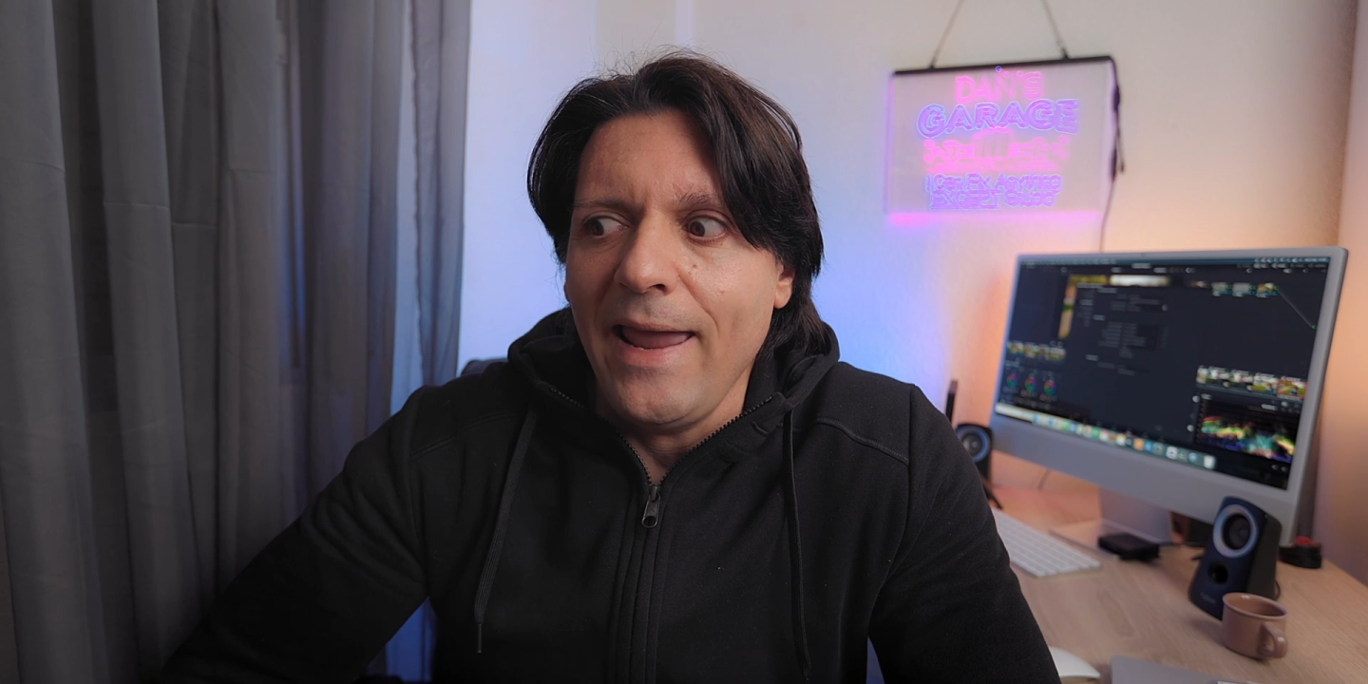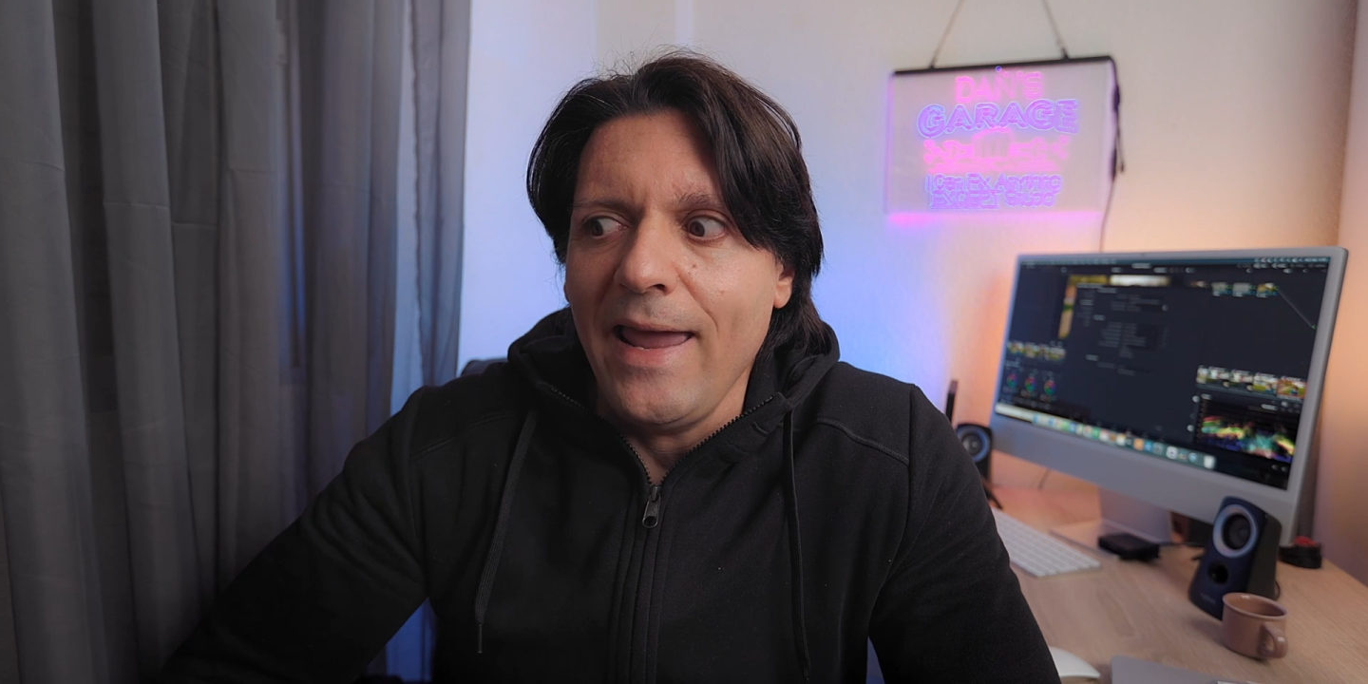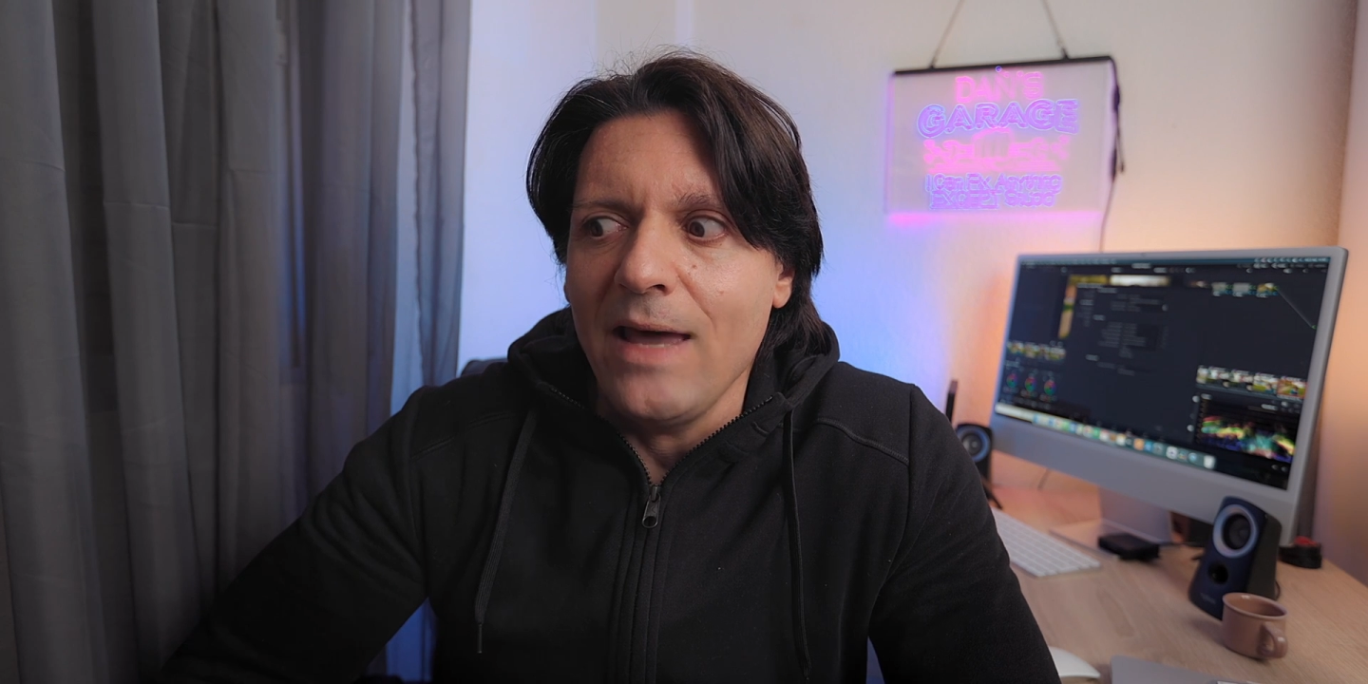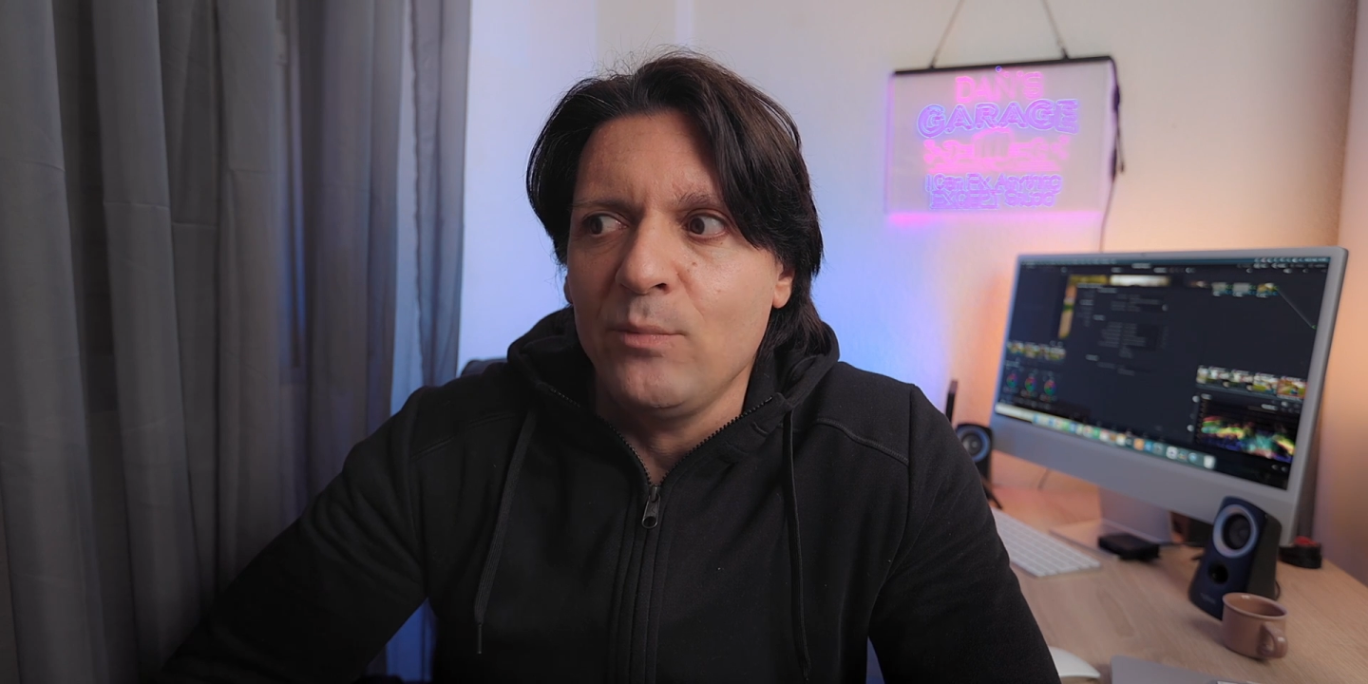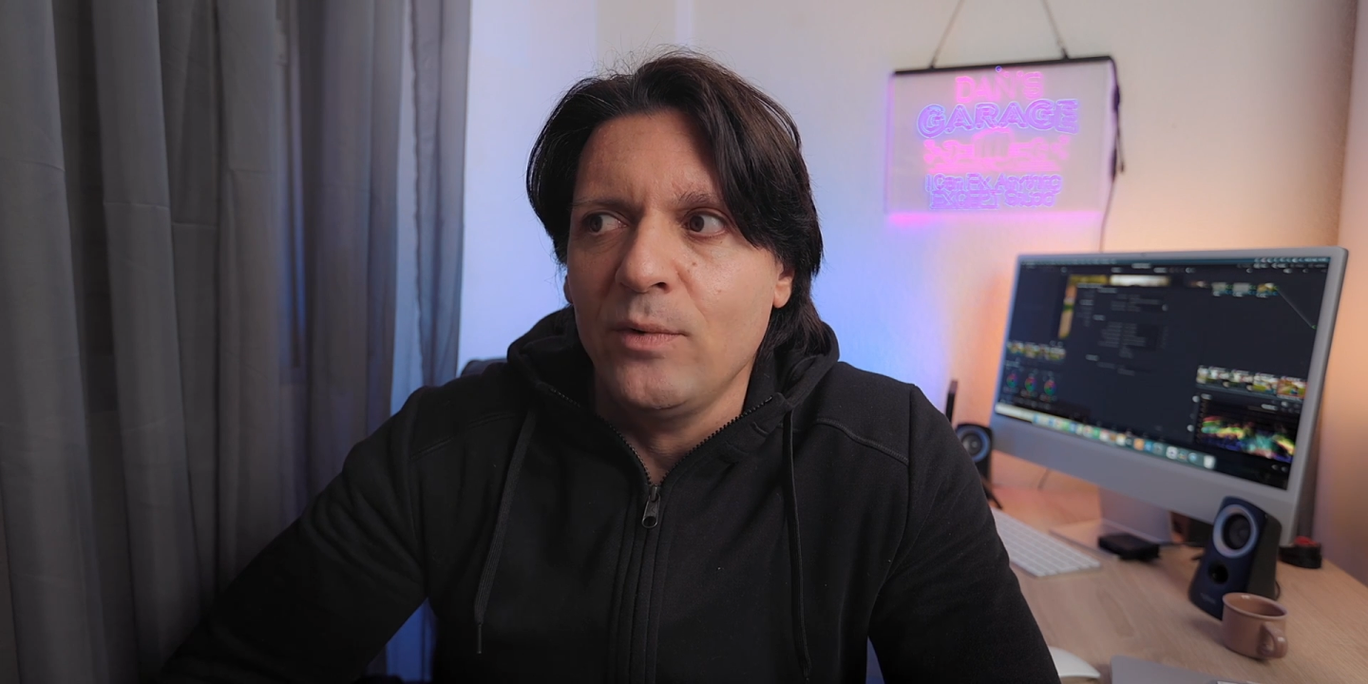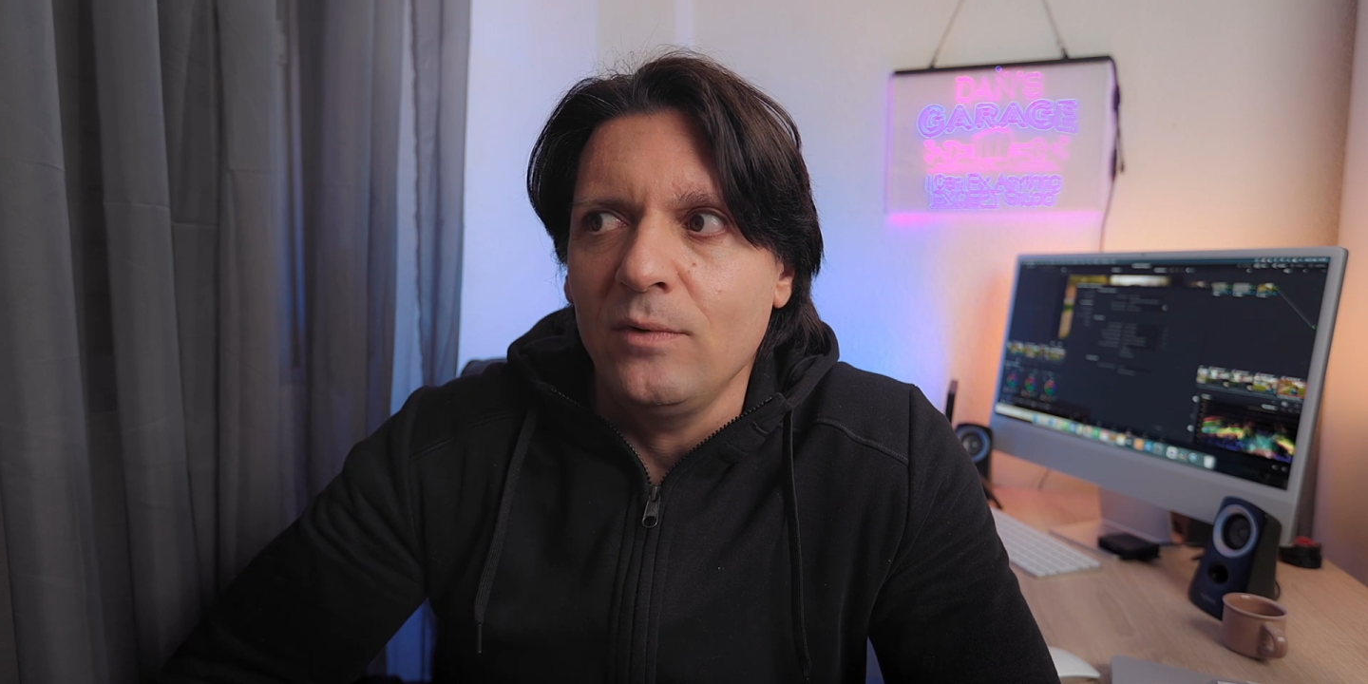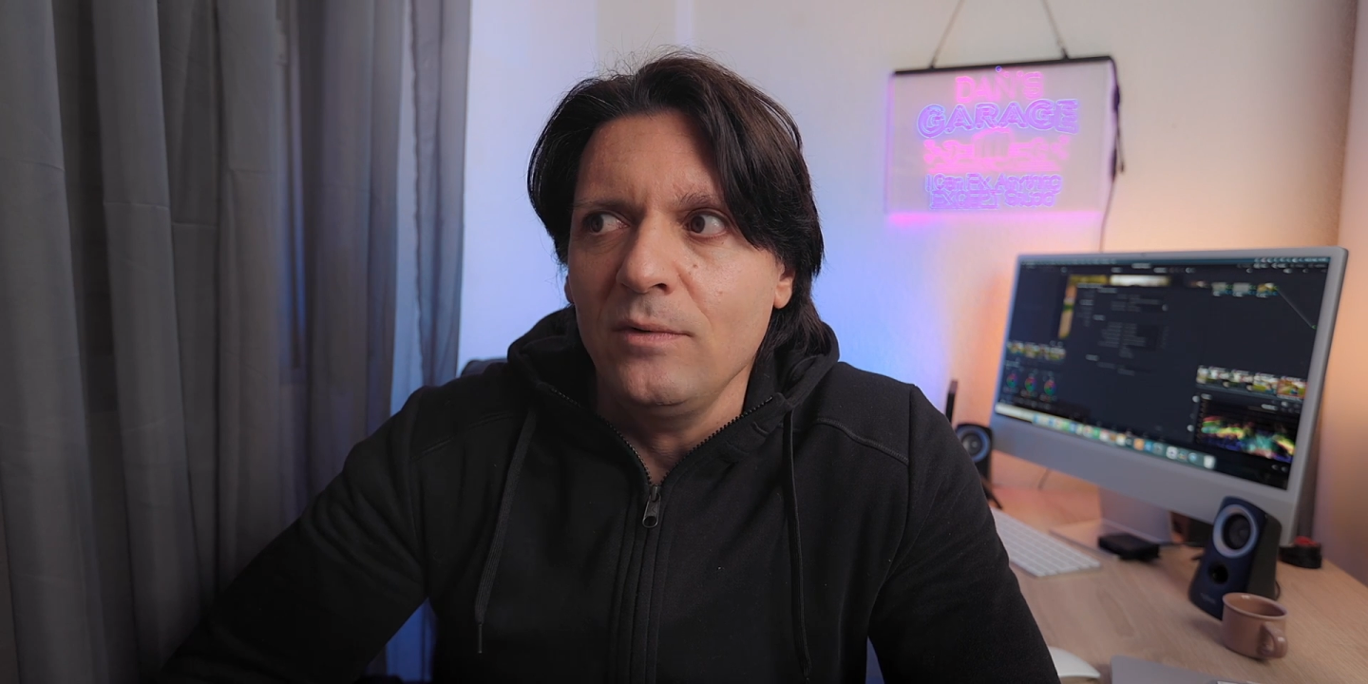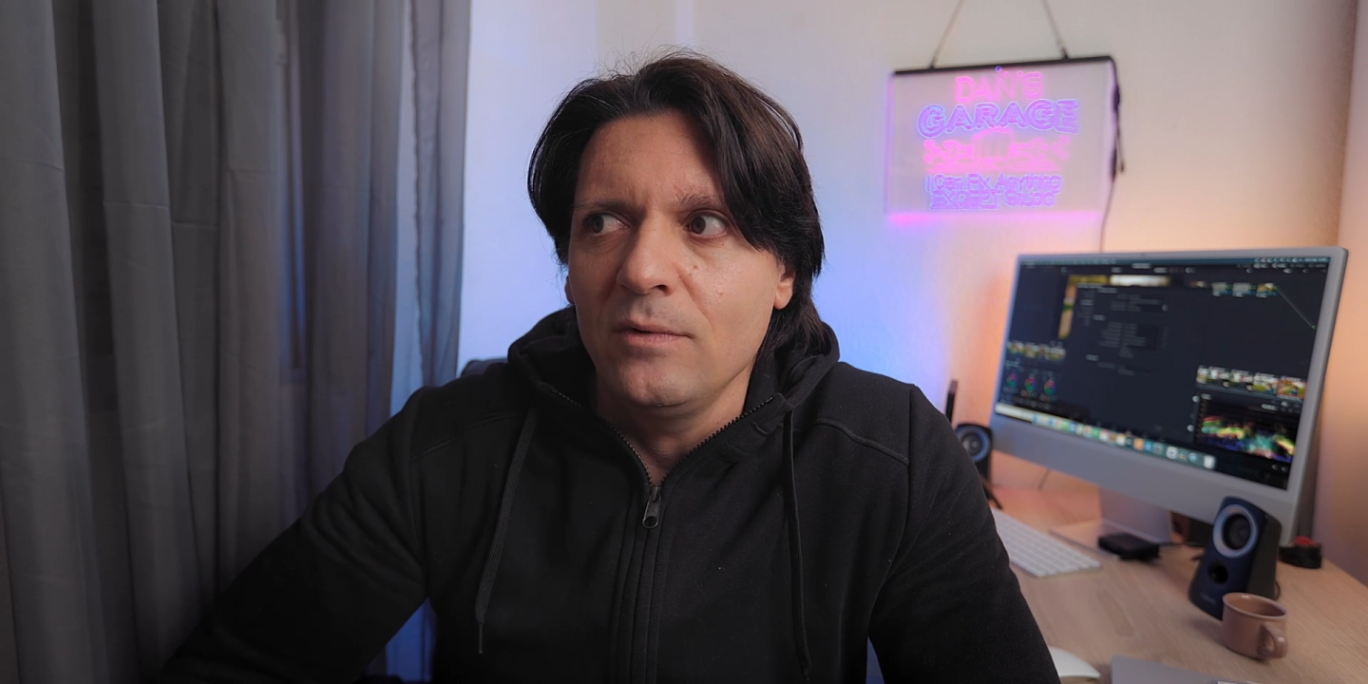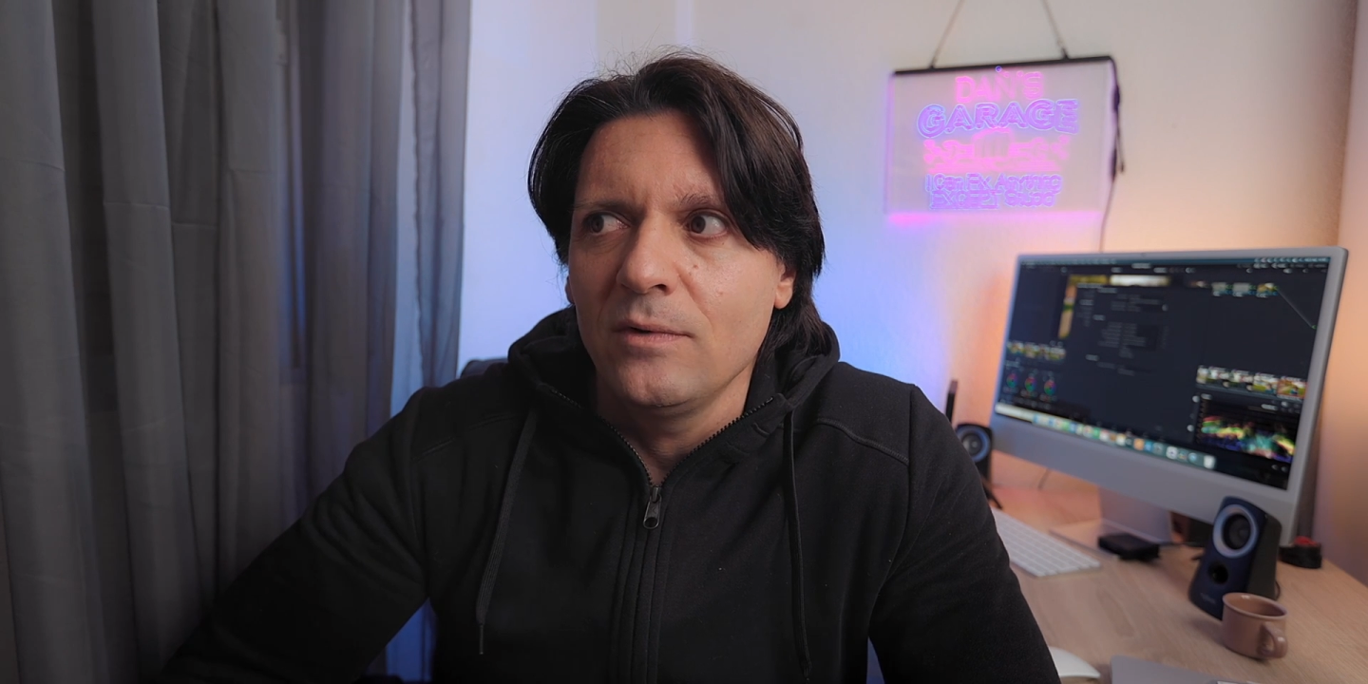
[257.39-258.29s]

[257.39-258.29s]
Apple?